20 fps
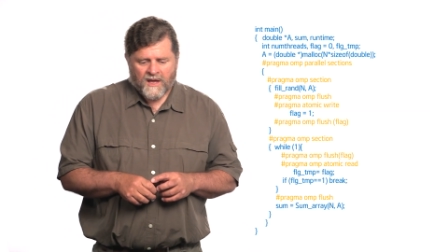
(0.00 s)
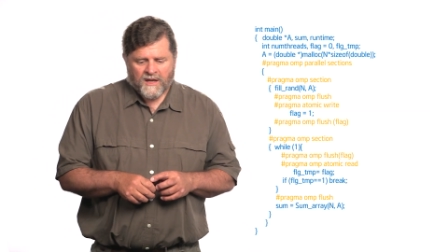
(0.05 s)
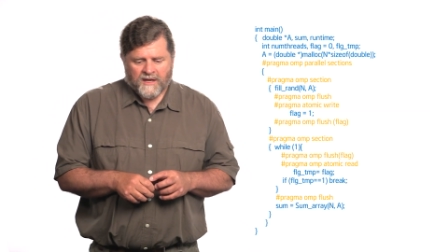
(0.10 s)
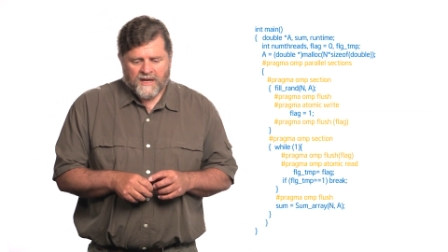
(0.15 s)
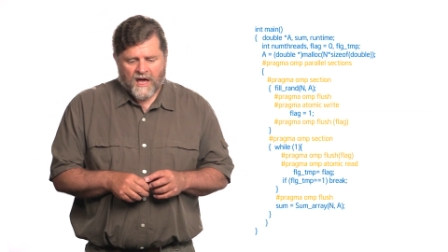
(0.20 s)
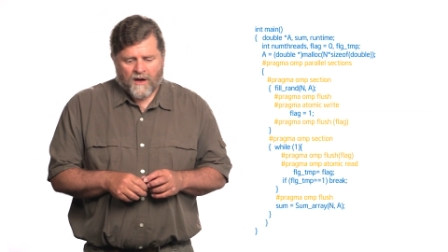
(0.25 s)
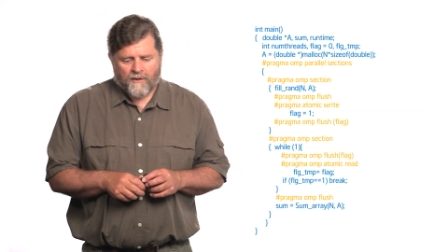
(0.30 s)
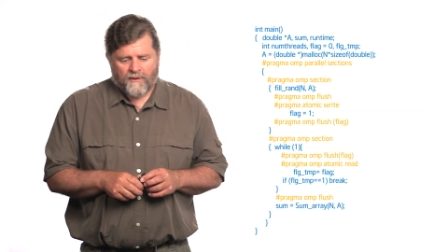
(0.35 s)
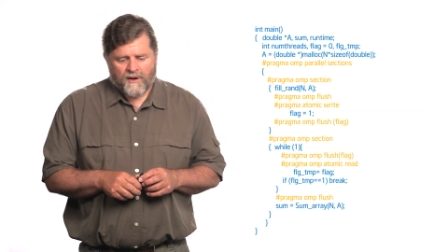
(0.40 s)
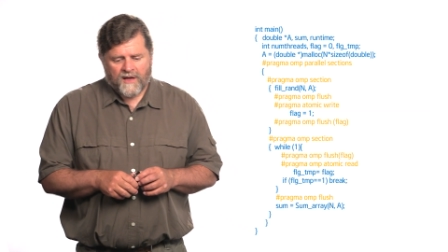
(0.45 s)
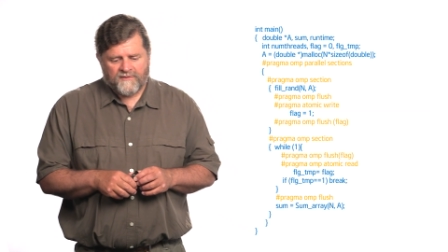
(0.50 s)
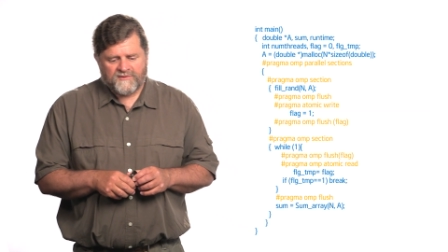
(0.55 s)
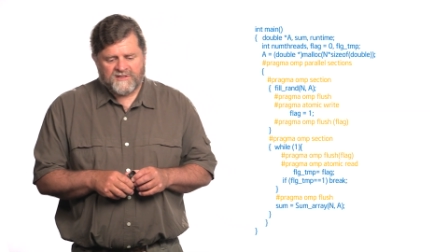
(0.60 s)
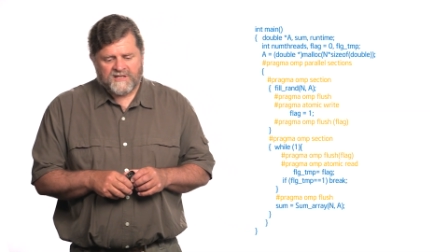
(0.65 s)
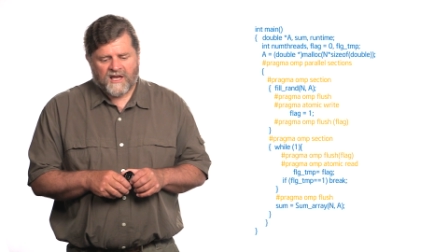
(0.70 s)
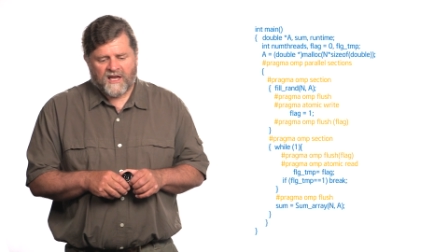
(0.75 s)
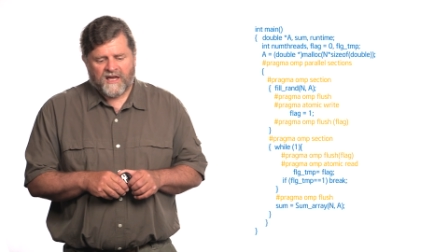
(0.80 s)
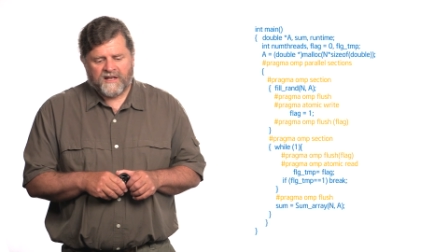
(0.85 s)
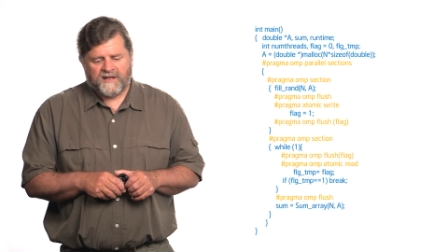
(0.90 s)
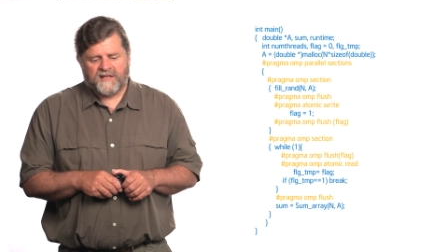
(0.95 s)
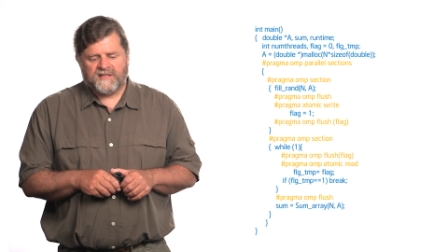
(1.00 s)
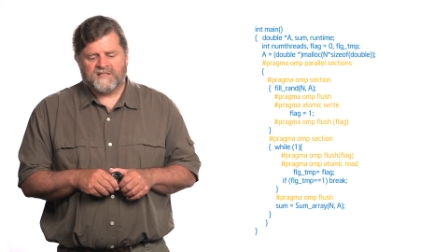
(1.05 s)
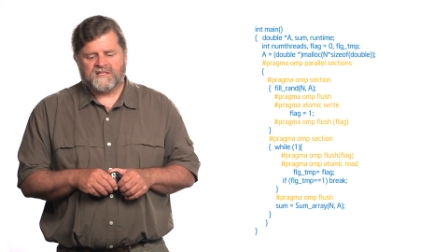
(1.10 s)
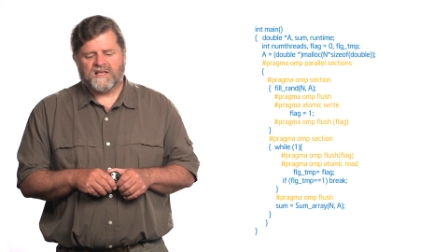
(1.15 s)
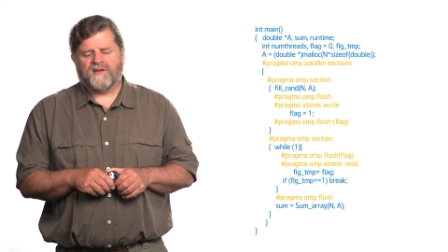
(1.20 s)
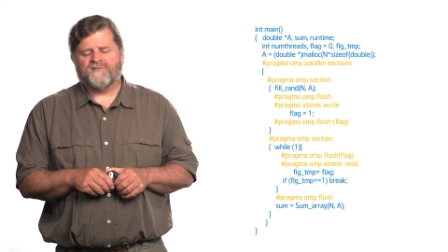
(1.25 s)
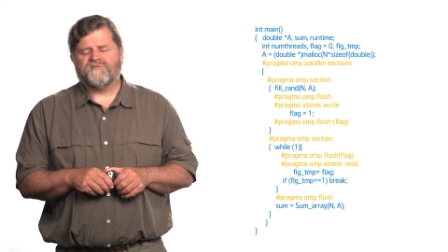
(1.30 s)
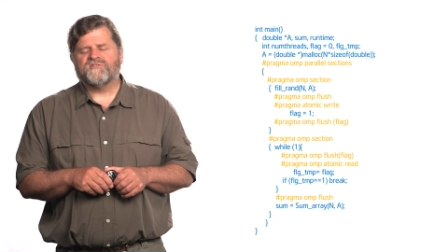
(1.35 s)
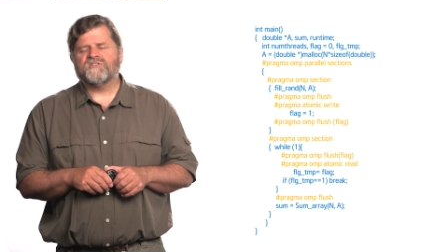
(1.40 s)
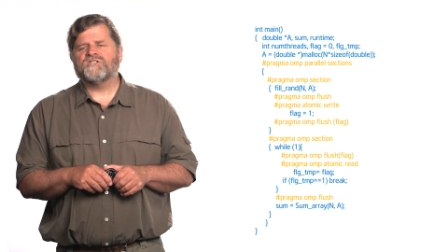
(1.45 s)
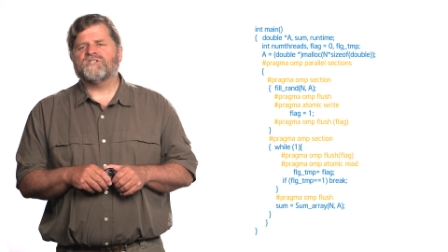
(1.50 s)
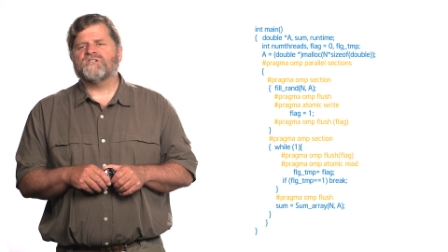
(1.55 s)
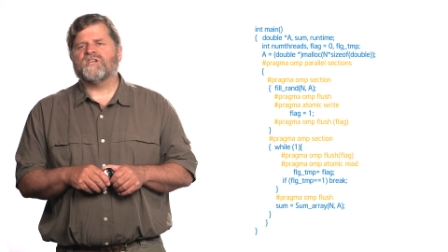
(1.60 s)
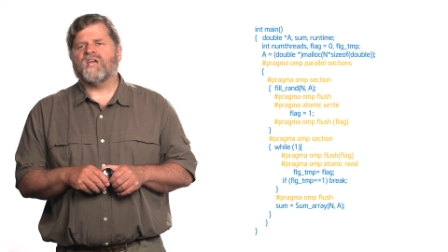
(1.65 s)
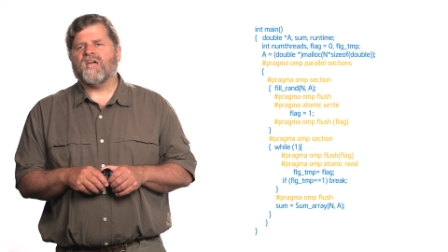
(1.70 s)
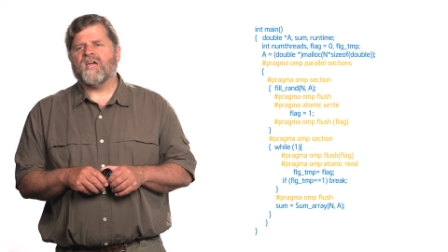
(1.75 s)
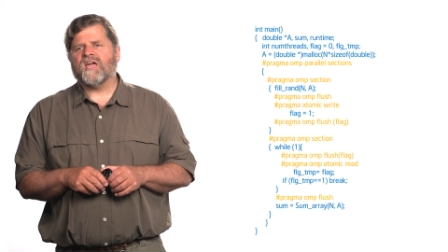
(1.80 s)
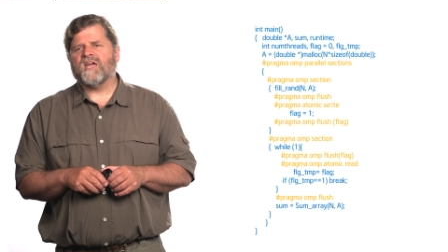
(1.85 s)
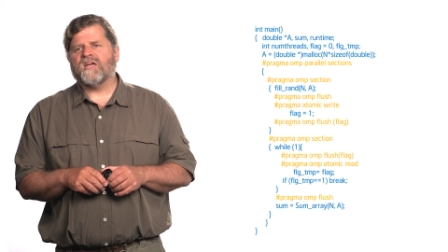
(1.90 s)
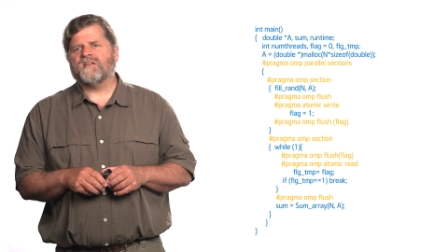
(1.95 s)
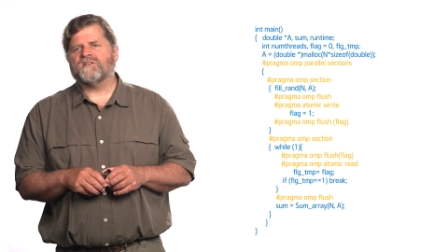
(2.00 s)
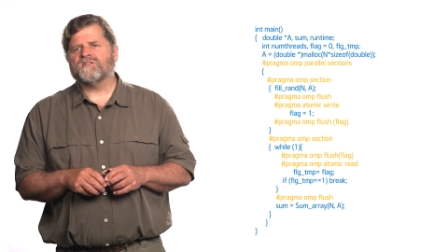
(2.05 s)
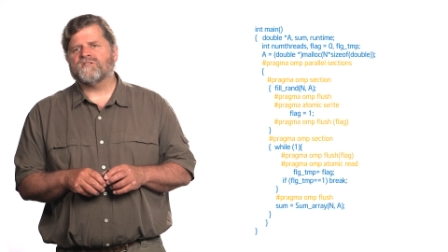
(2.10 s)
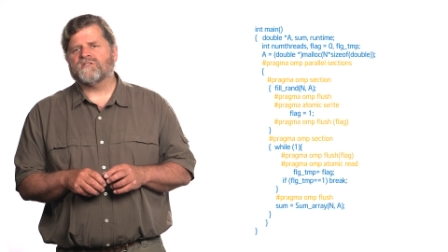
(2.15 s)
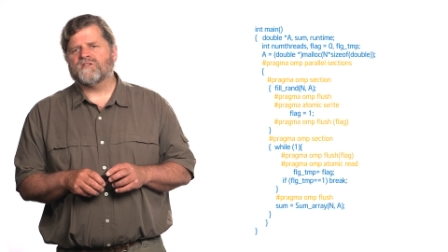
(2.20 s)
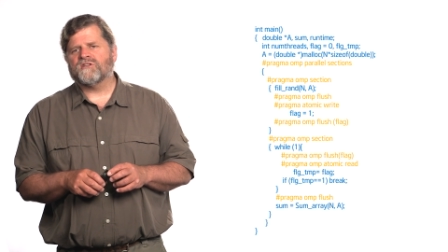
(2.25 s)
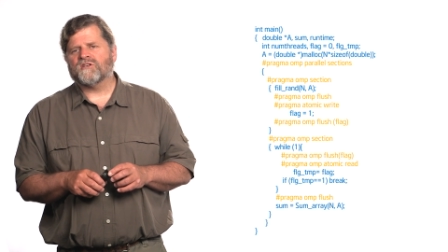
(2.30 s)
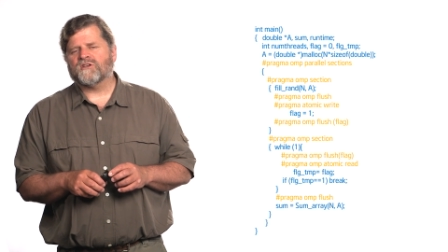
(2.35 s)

Now what I've done is I've changed